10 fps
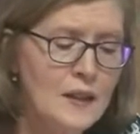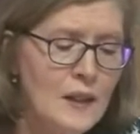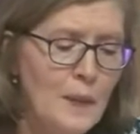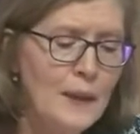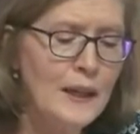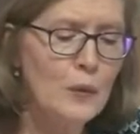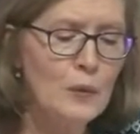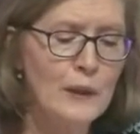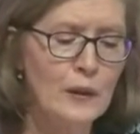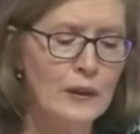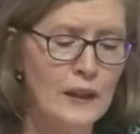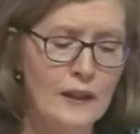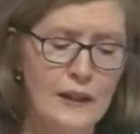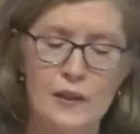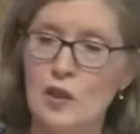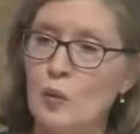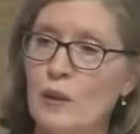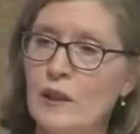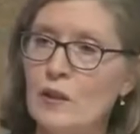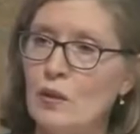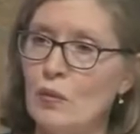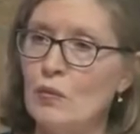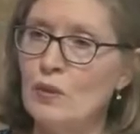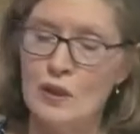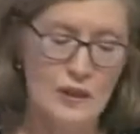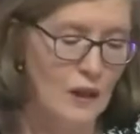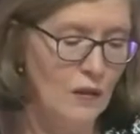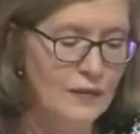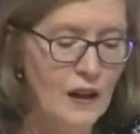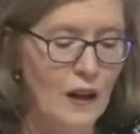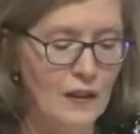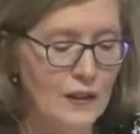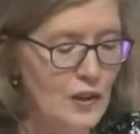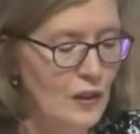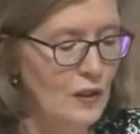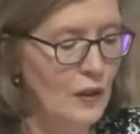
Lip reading: Tom and I were married at age 22, just out of college,